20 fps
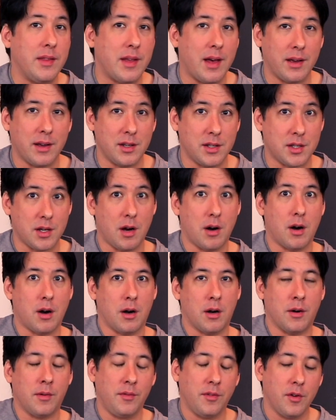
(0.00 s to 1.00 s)
that
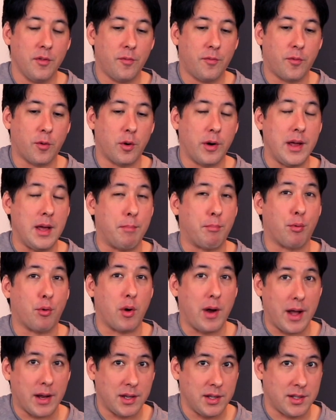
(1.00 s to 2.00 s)
guitar for a
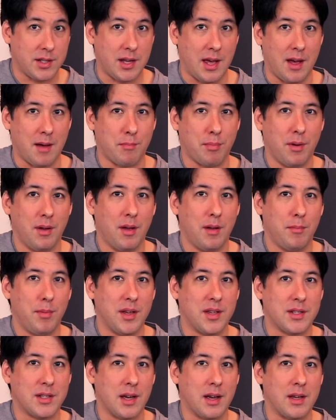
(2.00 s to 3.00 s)
practice amp
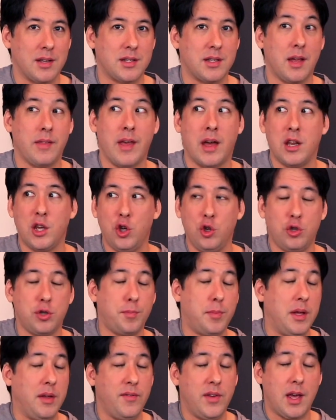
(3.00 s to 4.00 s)
because, like I said, that
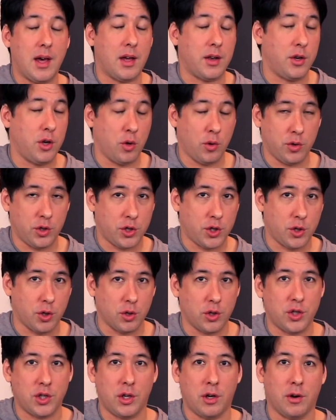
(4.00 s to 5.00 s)
huge PV had no
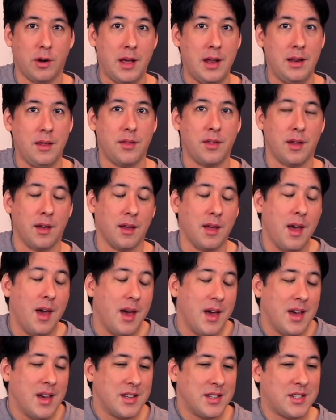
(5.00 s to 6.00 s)
distortion or anything.
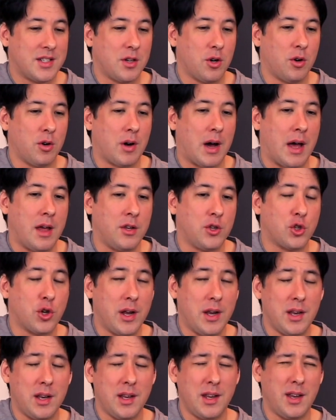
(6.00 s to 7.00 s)
So I
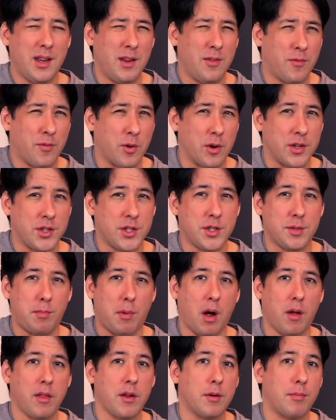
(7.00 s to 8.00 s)
traded it in for a
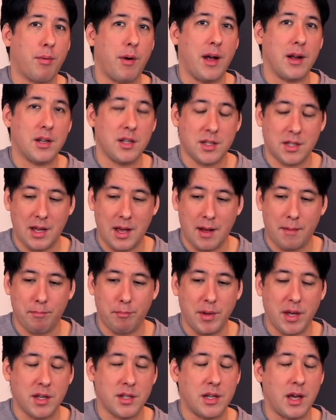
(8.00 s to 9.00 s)
small little practice
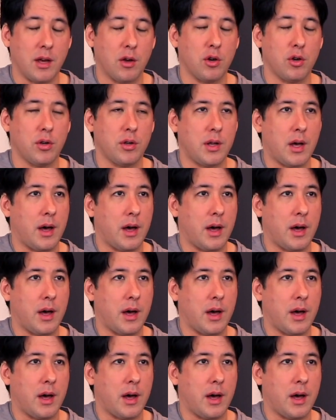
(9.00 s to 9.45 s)
amp because I could